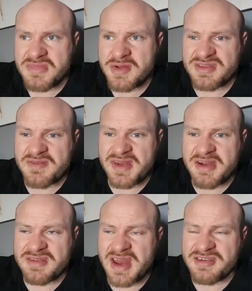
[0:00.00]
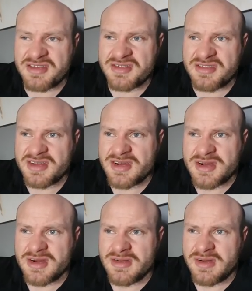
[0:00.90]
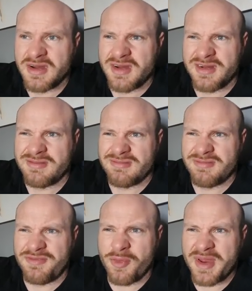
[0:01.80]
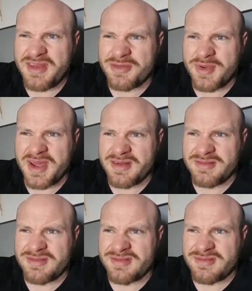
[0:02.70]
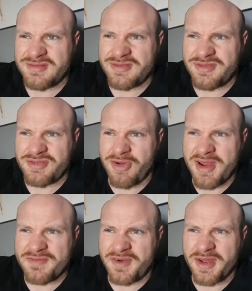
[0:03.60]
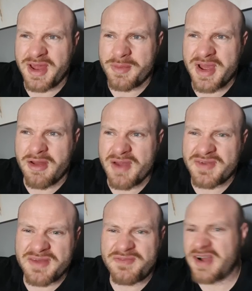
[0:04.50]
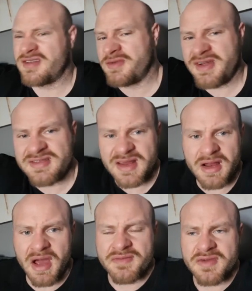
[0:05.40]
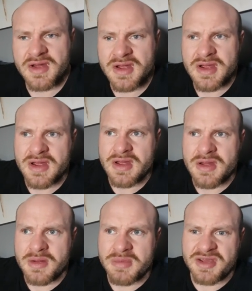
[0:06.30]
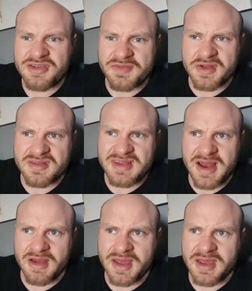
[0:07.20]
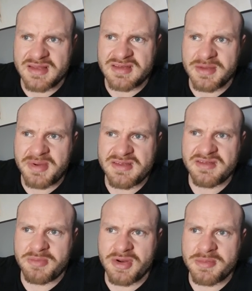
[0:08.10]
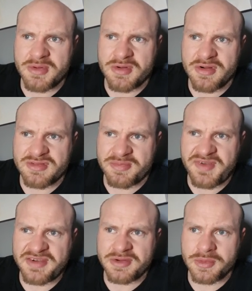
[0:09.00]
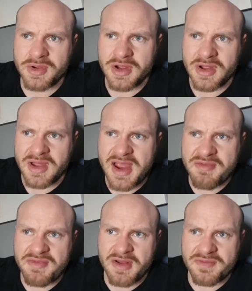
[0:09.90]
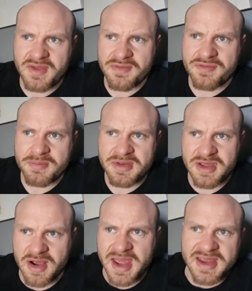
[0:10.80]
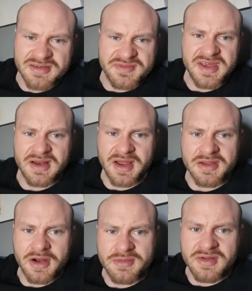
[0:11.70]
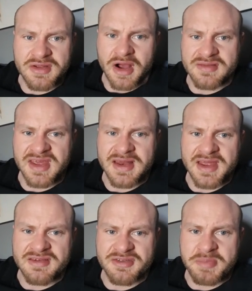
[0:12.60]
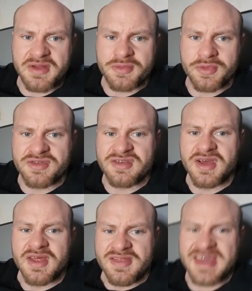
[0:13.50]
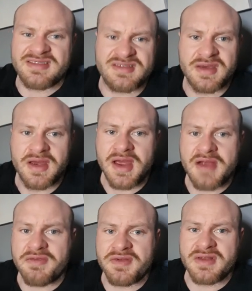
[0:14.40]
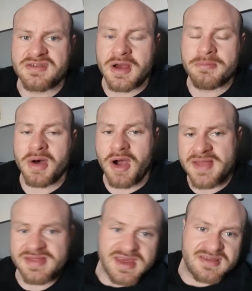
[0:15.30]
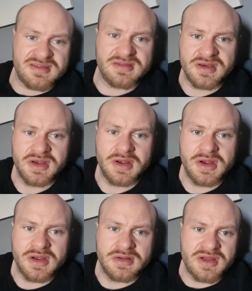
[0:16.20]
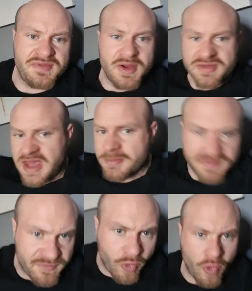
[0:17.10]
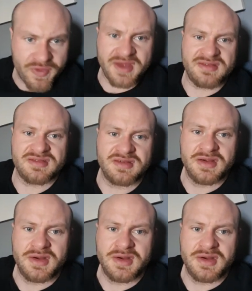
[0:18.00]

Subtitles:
It was never their intentions. Fall into it and try and follow that way of life, and it fucks up the rest of their life. Because you have to understand, like, as a competitive bodybuilder, as a professional, everything I've done from the young age of, young teenager has been towards this. Everything has come behind this. Nothing else came before this.